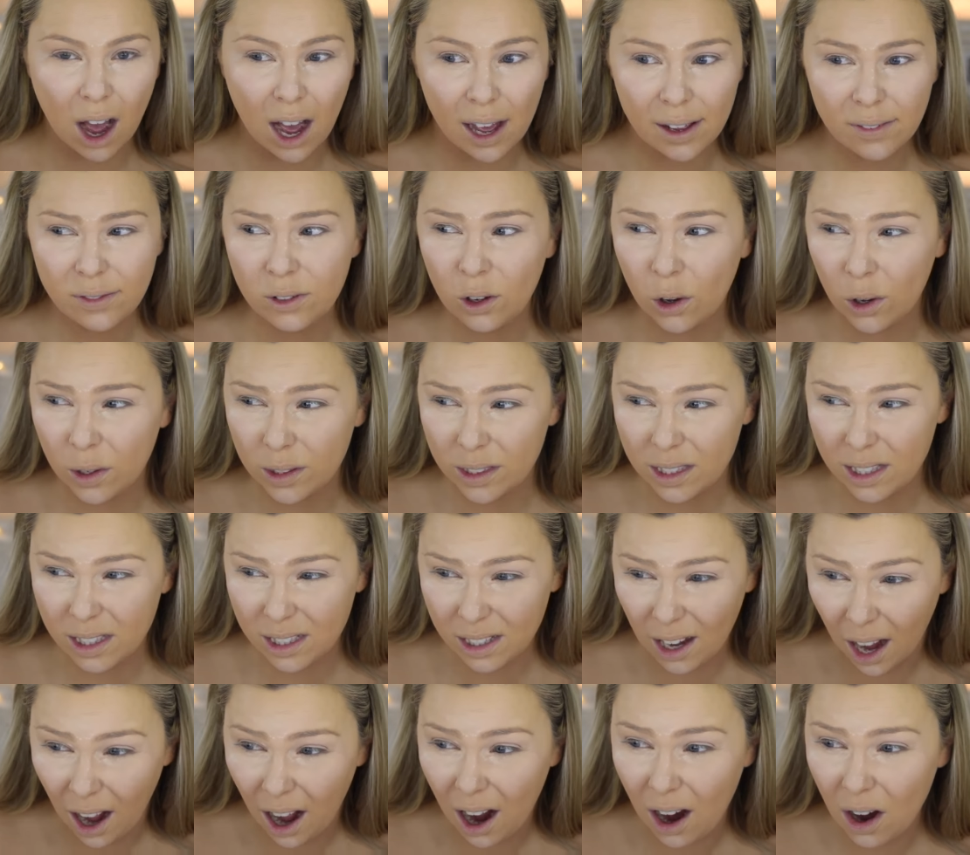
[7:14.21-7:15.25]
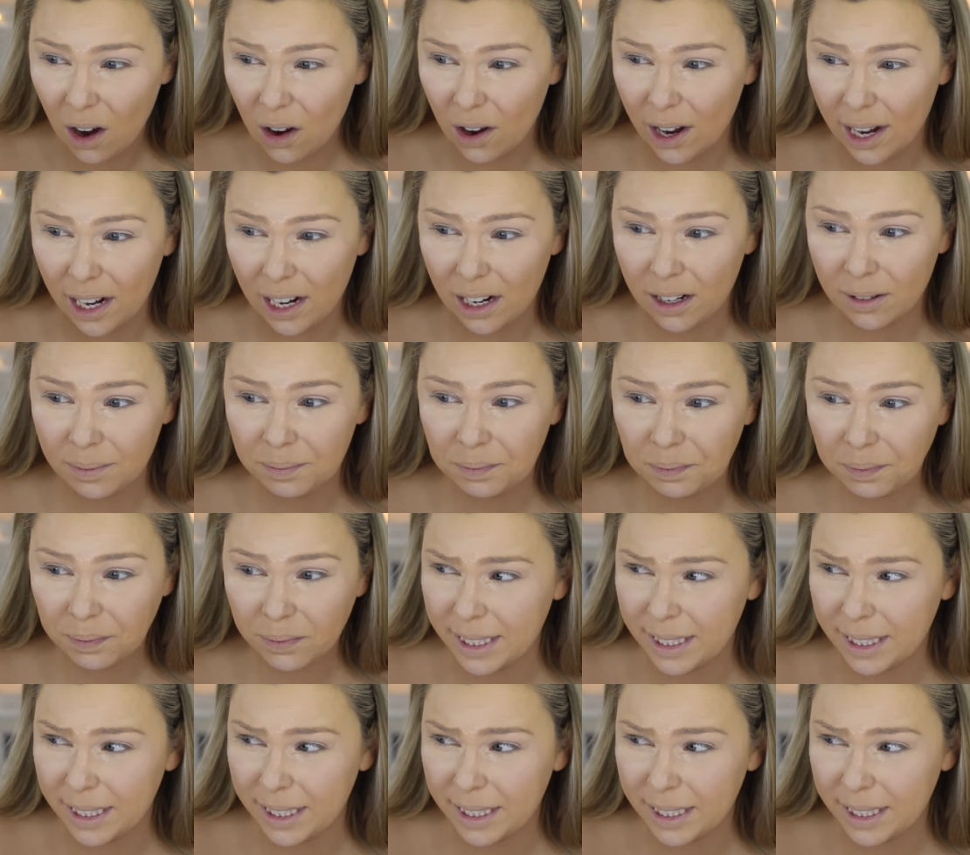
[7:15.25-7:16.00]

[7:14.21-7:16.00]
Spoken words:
I've got scarring.